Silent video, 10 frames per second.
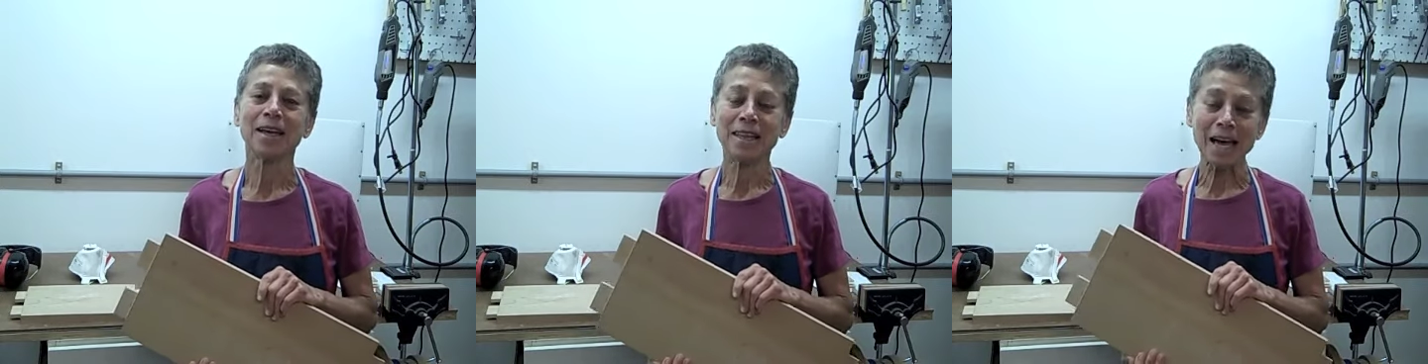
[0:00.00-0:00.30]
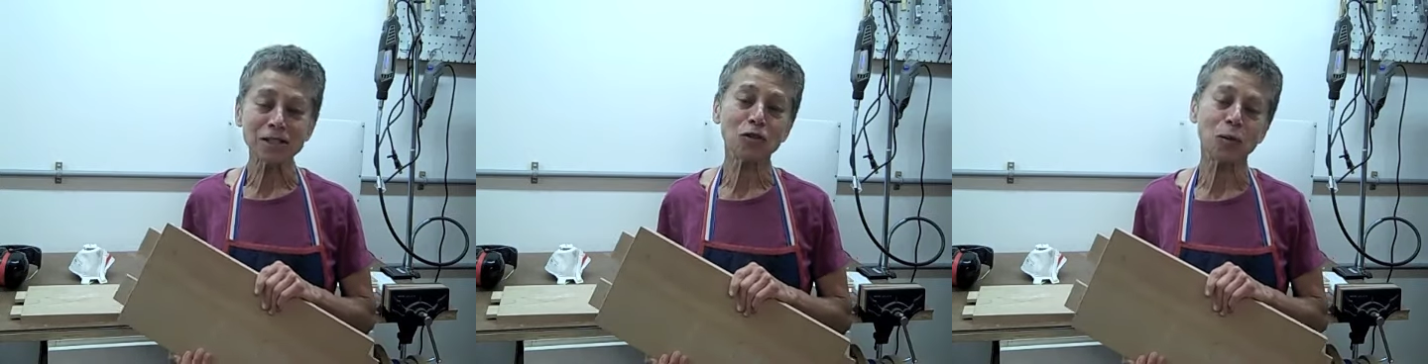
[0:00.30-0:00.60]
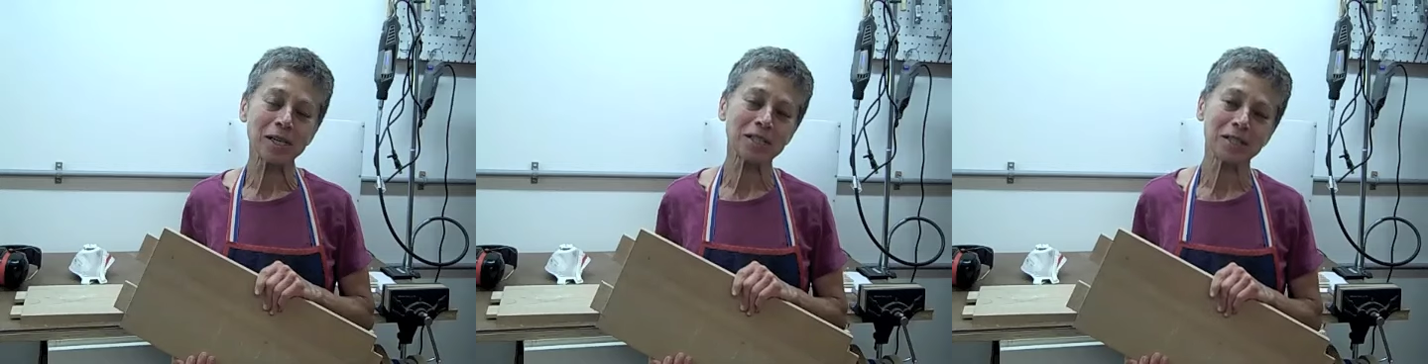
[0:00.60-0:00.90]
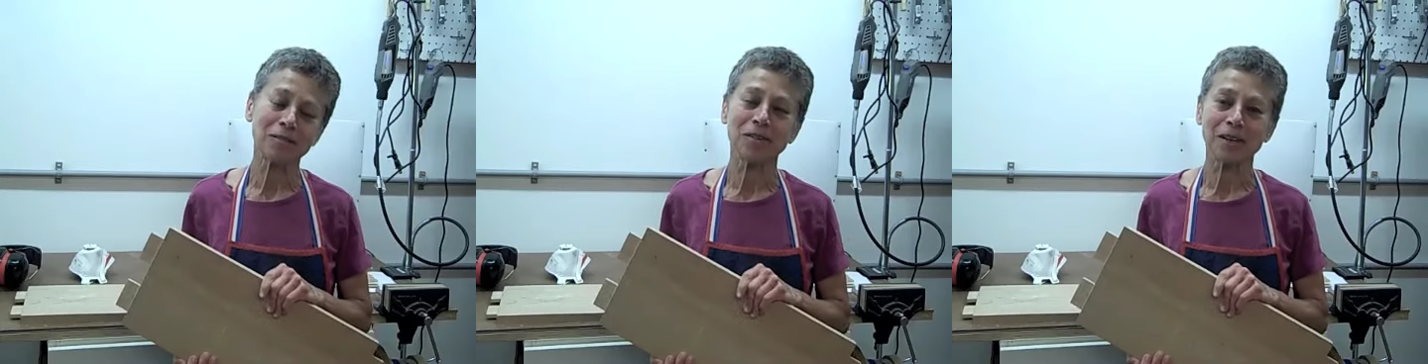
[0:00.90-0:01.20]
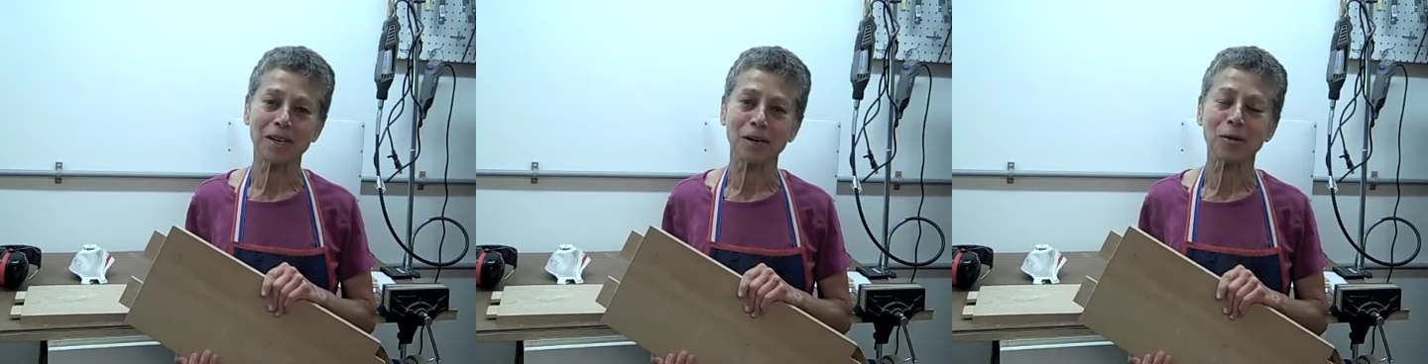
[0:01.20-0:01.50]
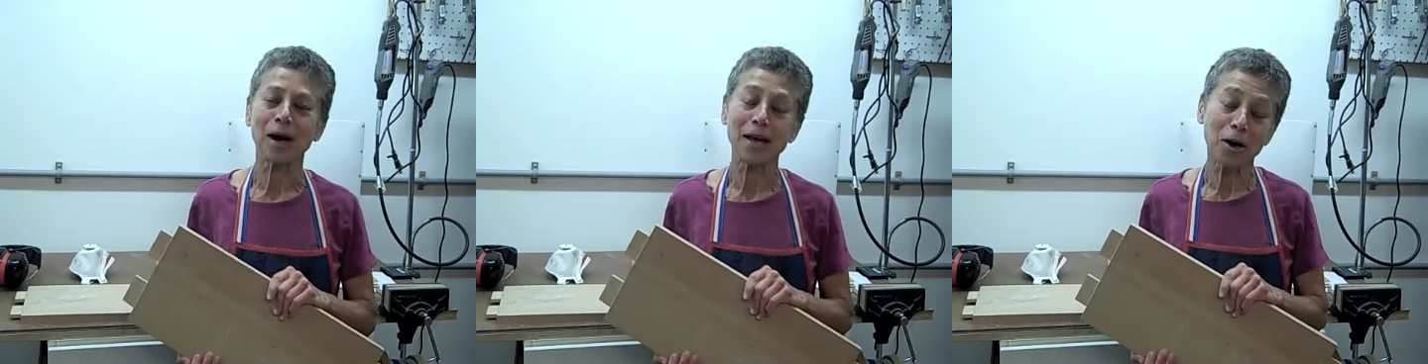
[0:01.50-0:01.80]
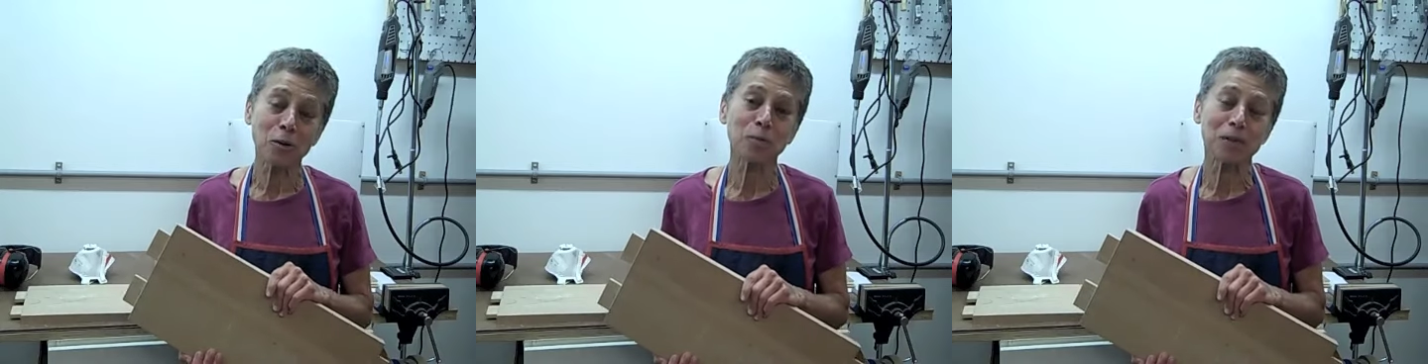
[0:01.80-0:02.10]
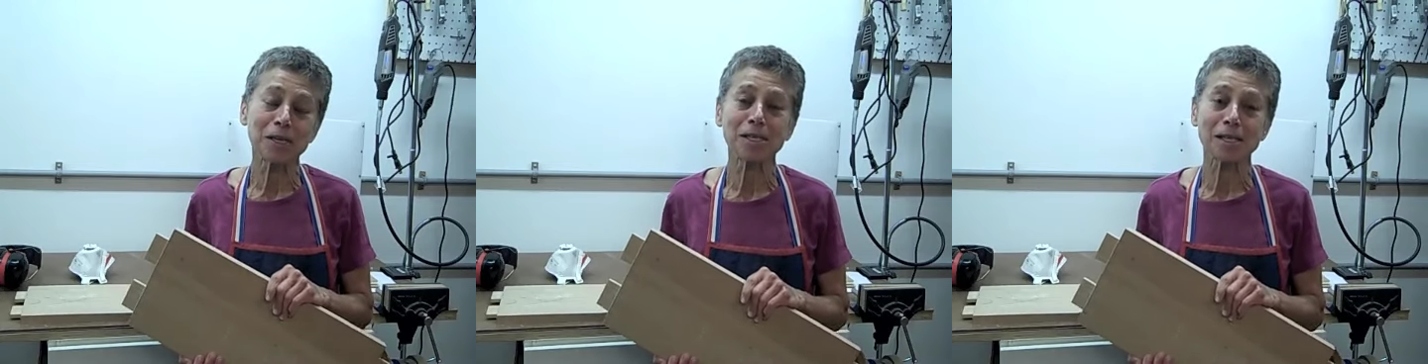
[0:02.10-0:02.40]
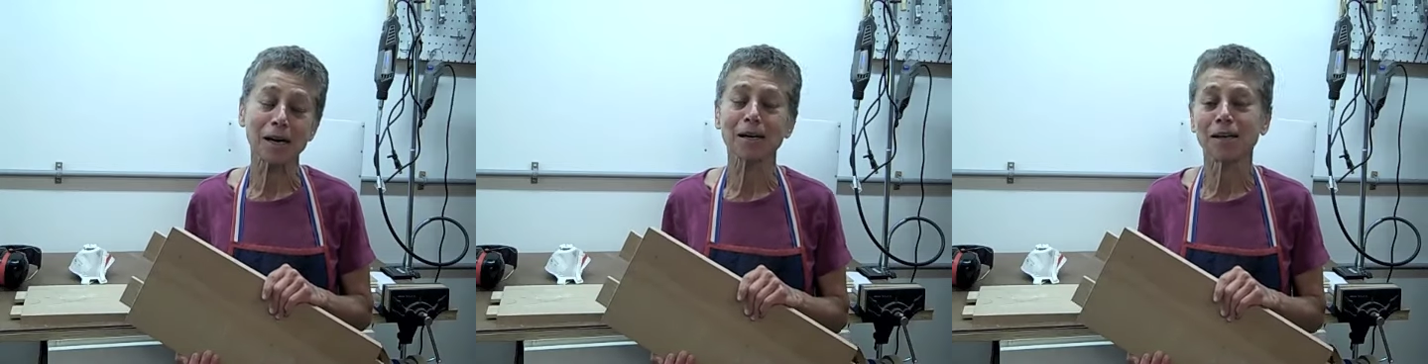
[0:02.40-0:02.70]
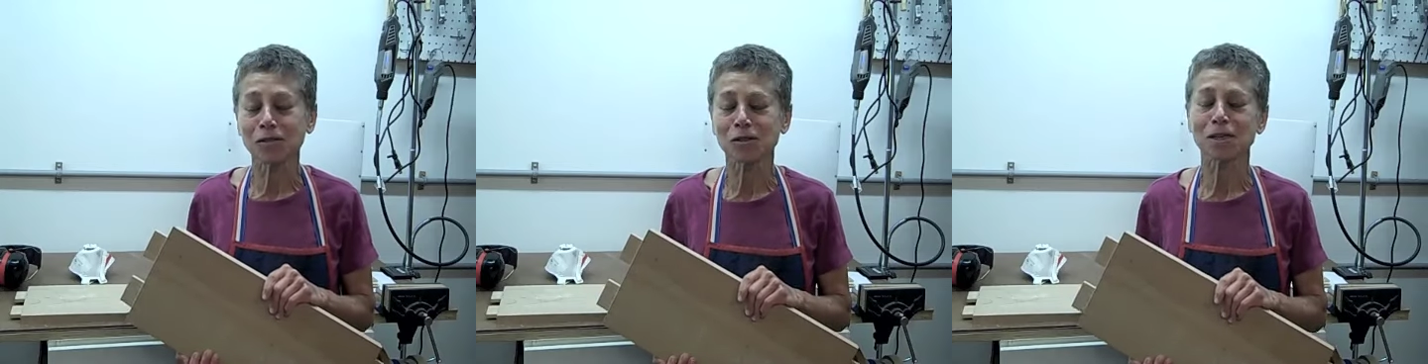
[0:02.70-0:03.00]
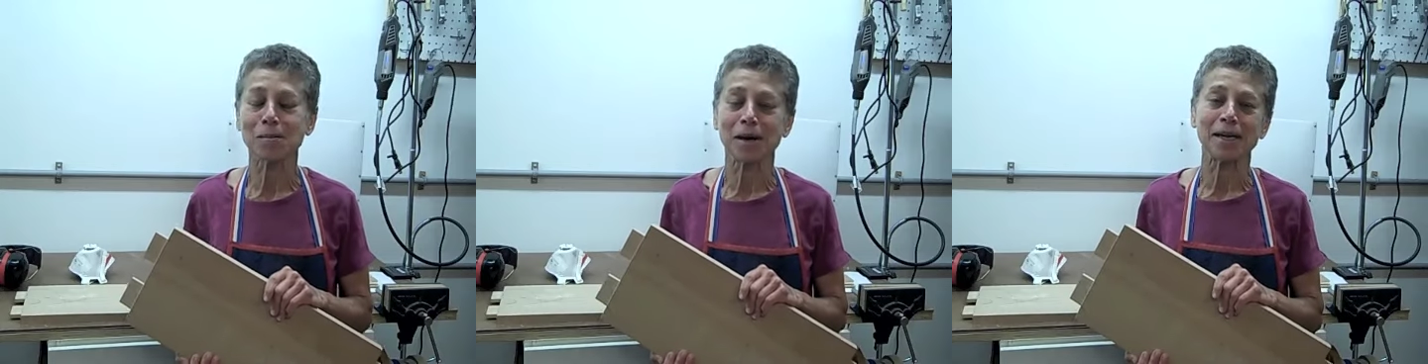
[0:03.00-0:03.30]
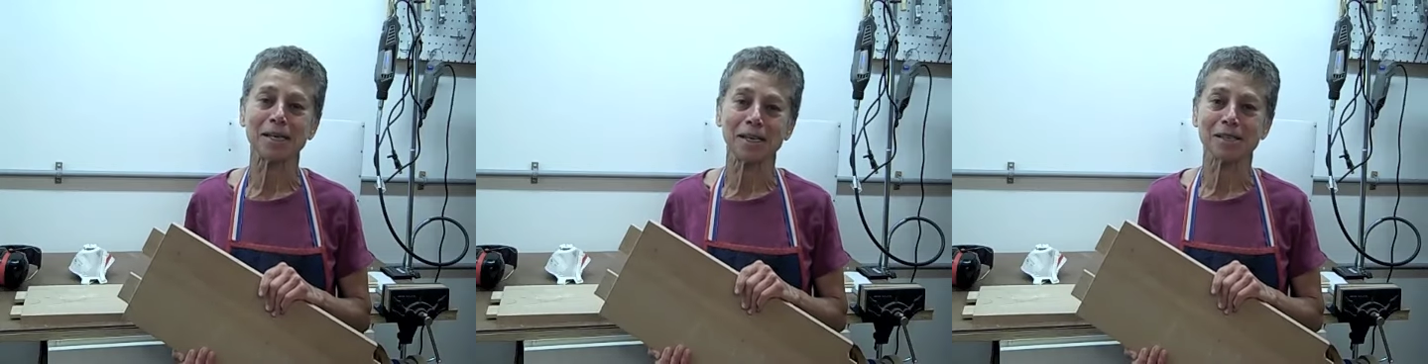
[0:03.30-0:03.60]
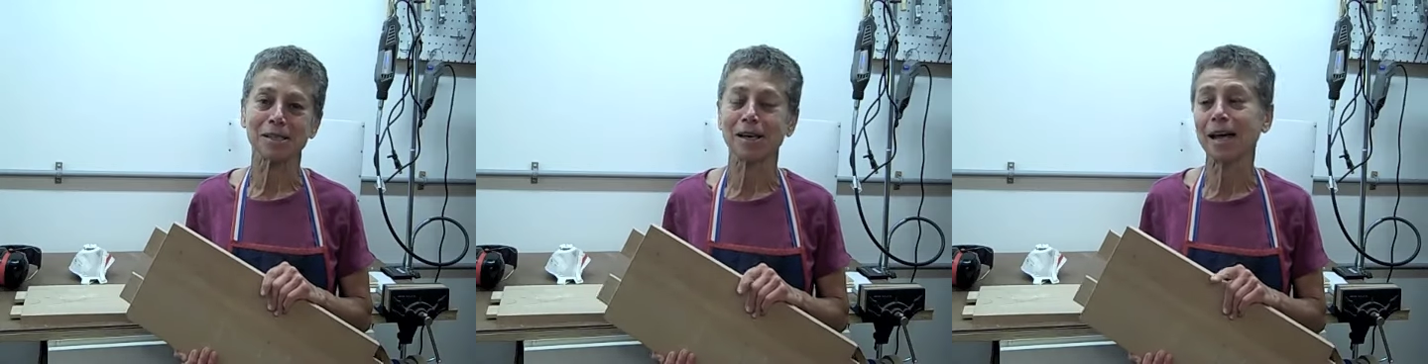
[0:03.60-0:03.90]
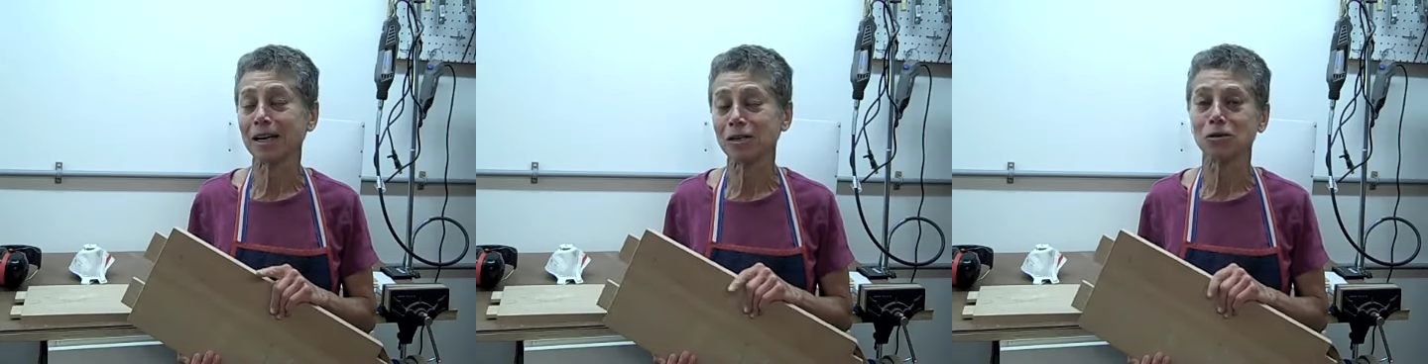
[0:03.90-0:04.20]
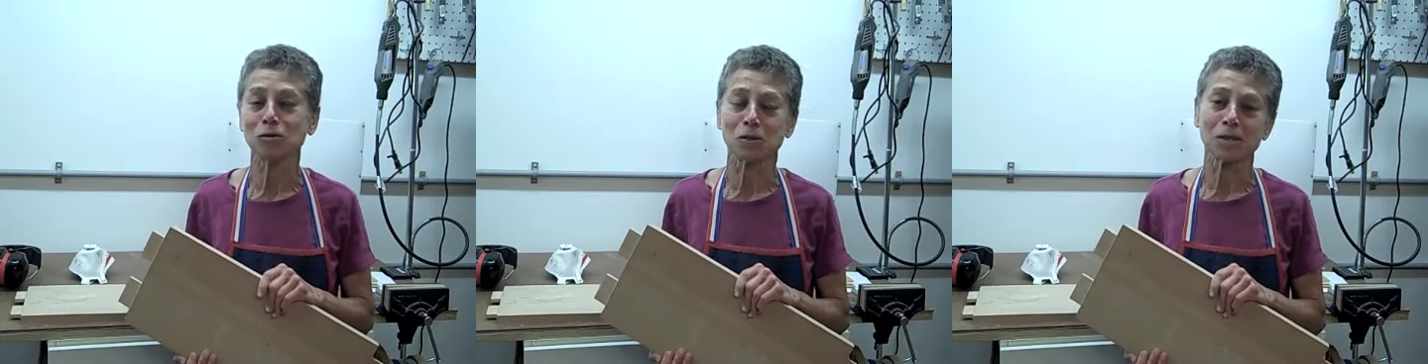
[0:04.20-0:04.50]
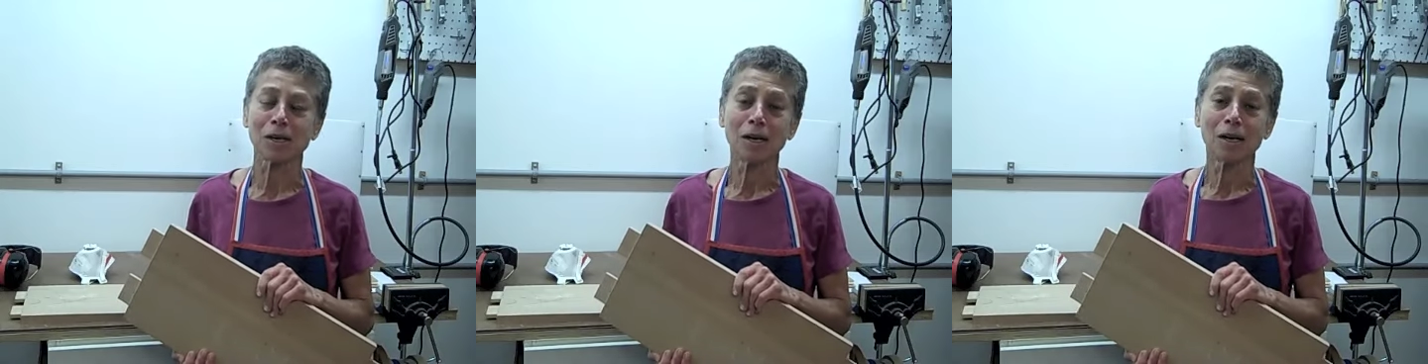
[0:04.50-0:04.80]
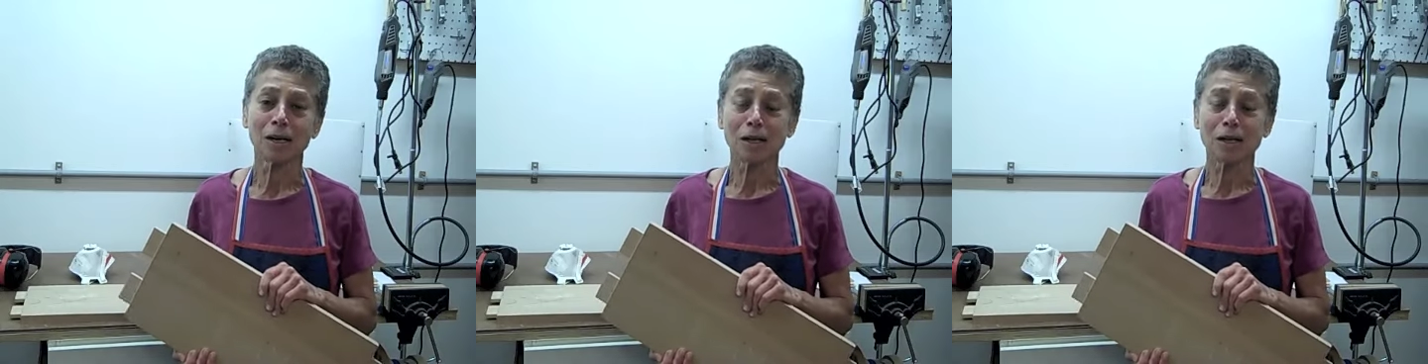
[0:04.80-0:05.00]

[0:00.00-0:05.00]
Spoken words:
Thanks for watching the video. I hope this gives you some ideas on how to use